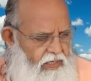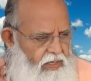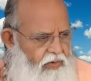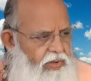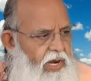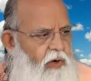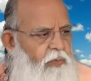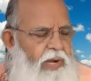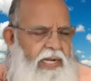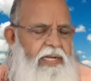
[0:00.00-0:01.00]
We have to
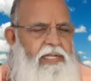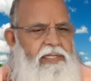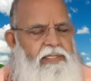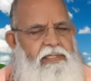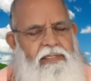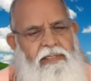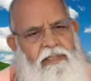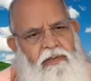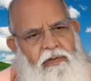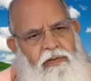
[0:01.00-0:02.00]
practice
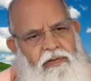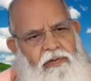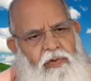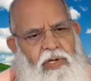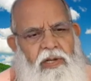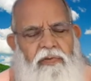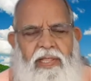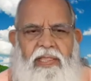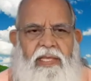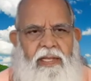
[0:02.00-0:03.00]
only
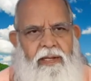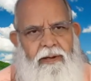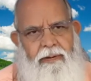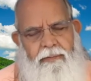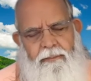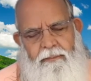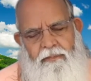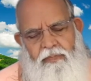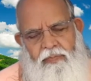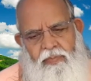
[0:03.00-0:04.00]
one thing
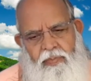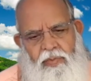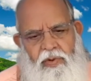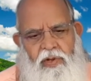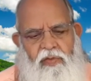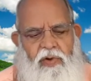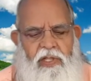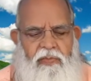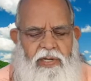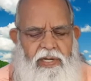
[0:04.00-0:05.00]
because what
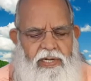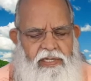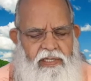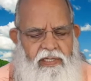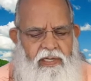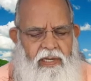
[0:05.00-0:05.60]
is meditation?